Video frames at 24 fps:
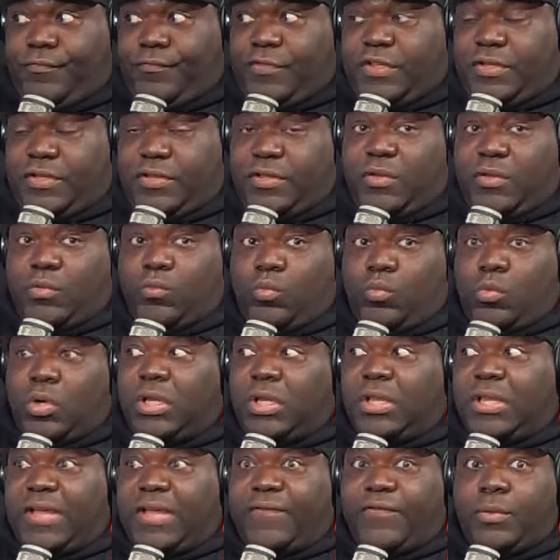The
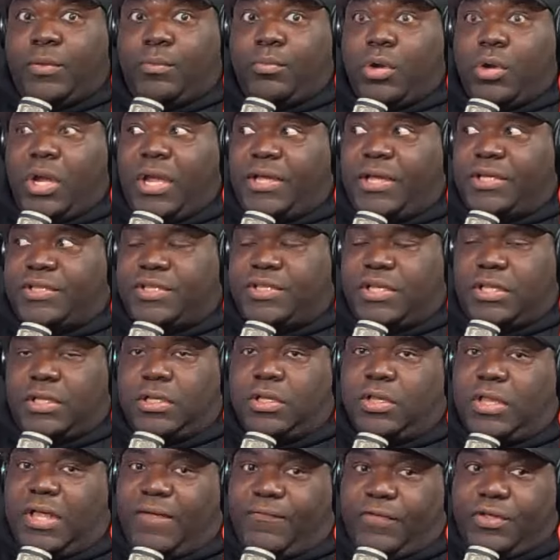one levee breaks, and
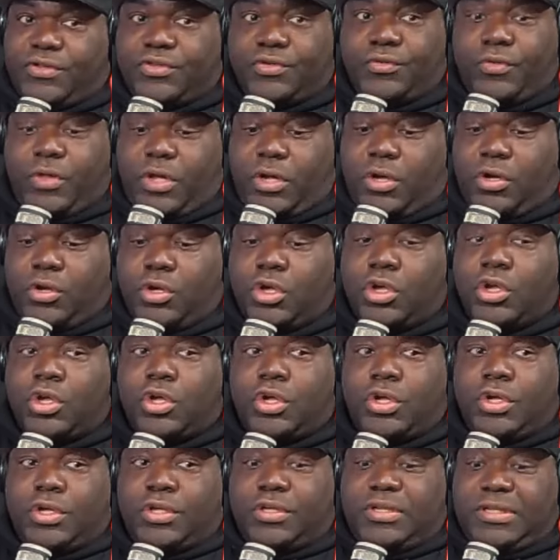the levees are there
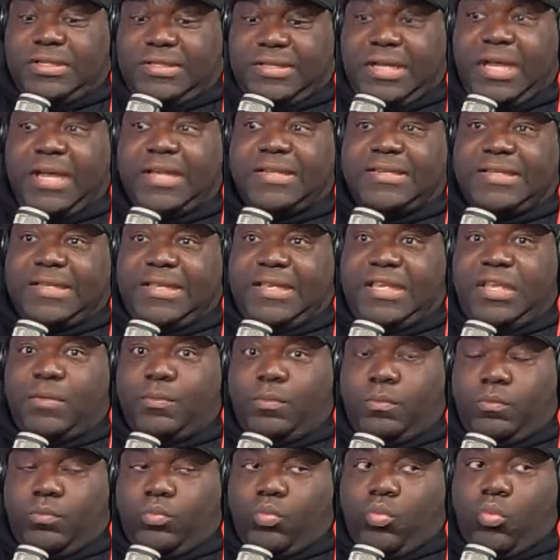designed to keep
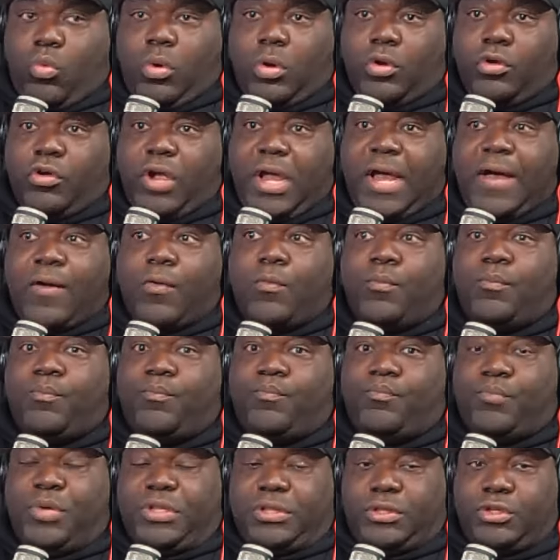water out,
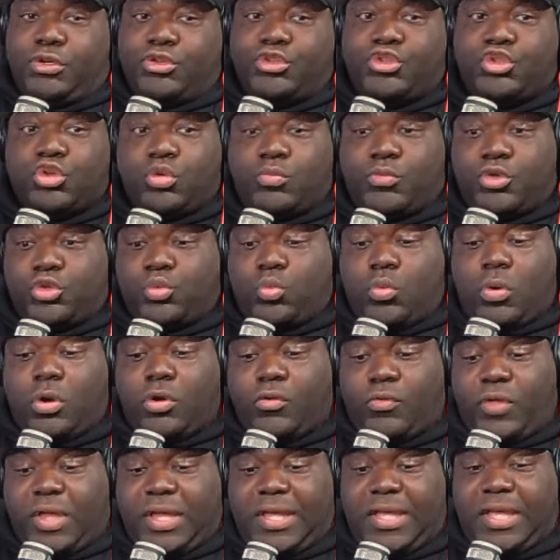but there's so much
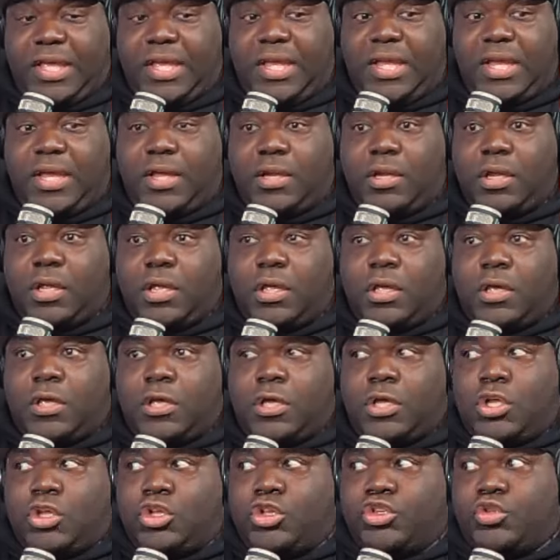water they can't.
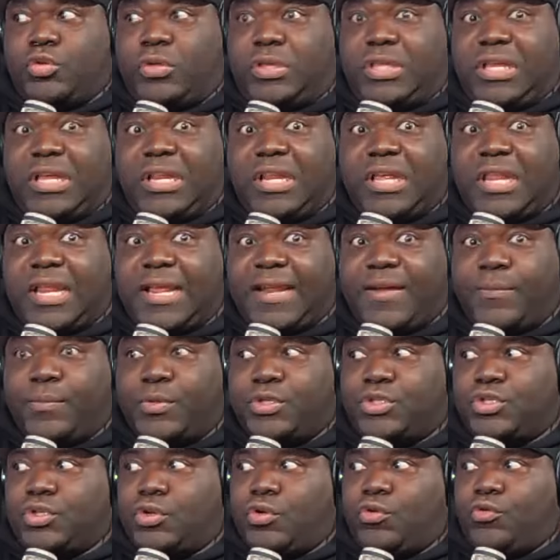So at the end of that
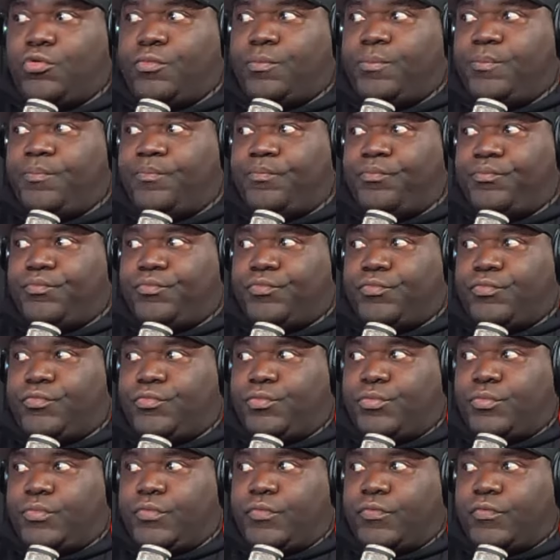episode, we
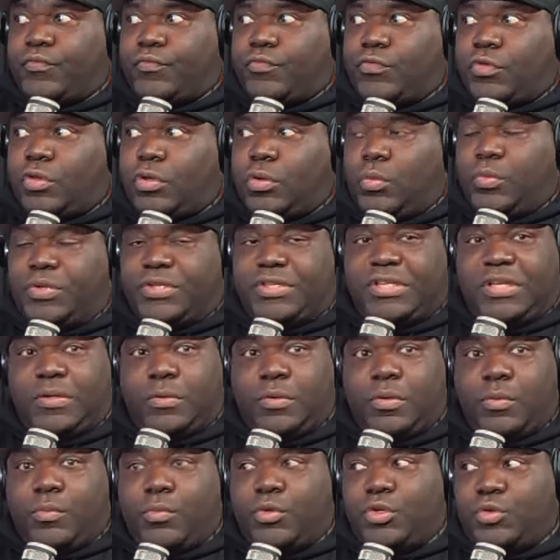see the water kind of
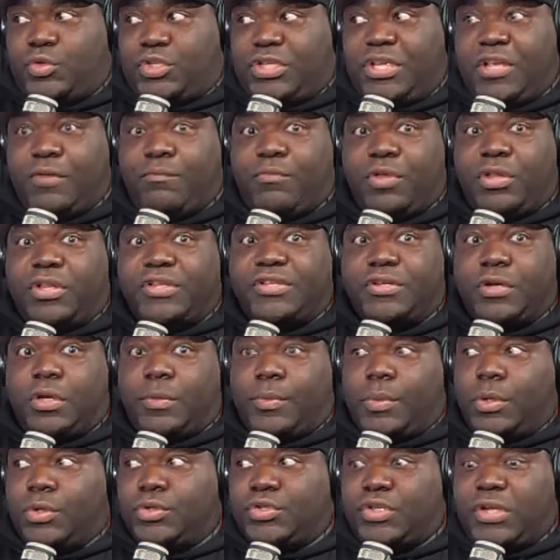rushing in. We see a military
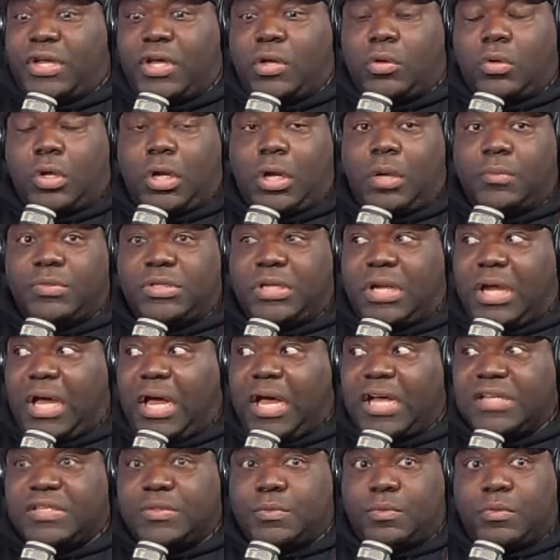personnel come to the
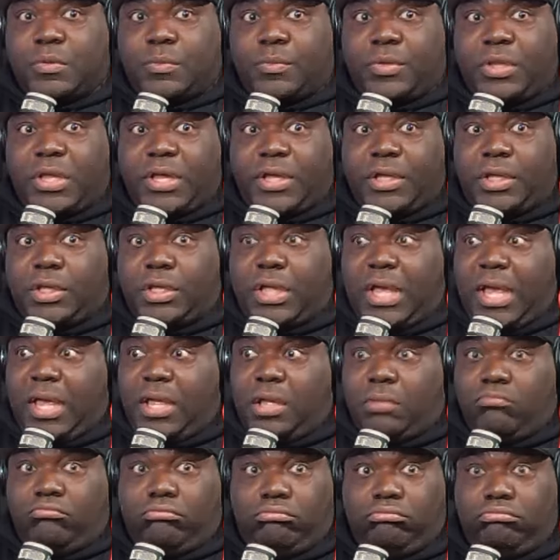hospital and be like,
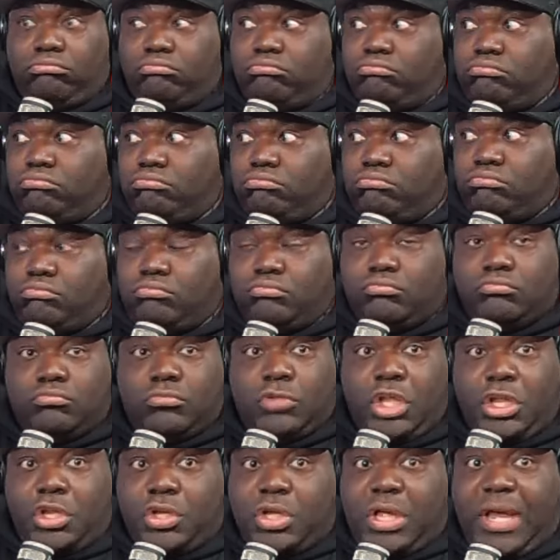hey,
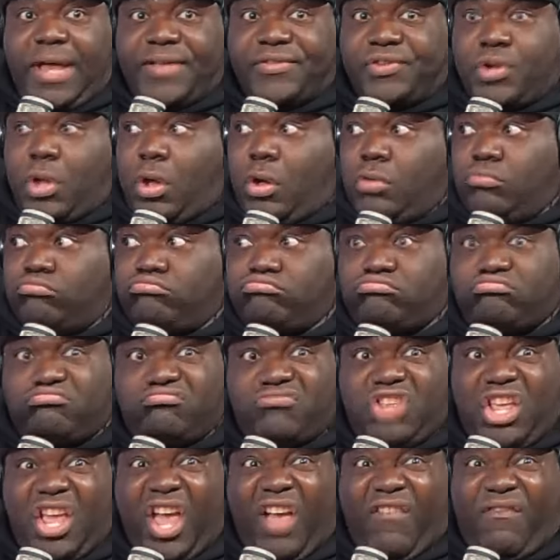letting you guys know,
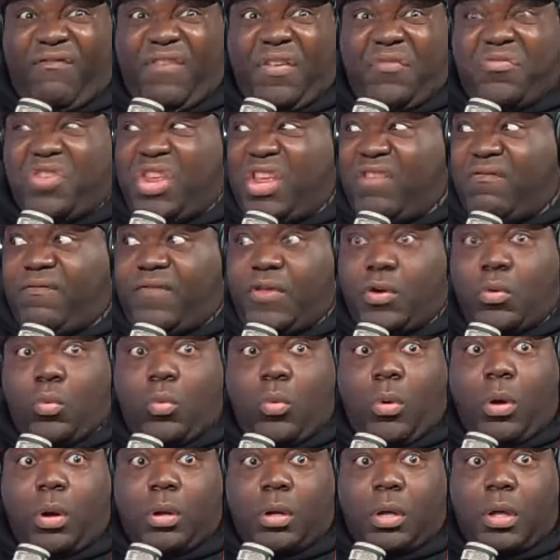you got 15 feet of
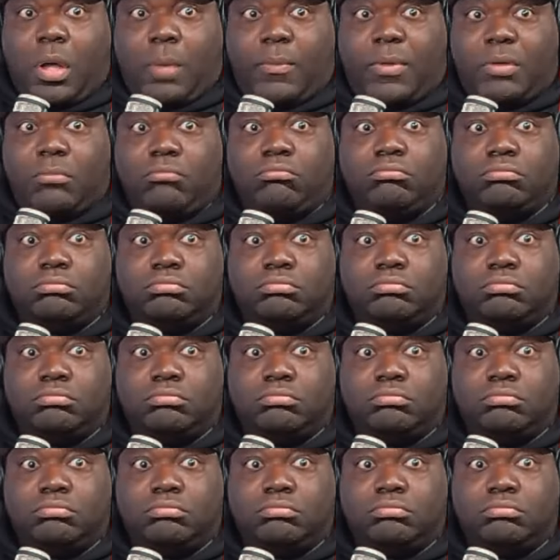water coming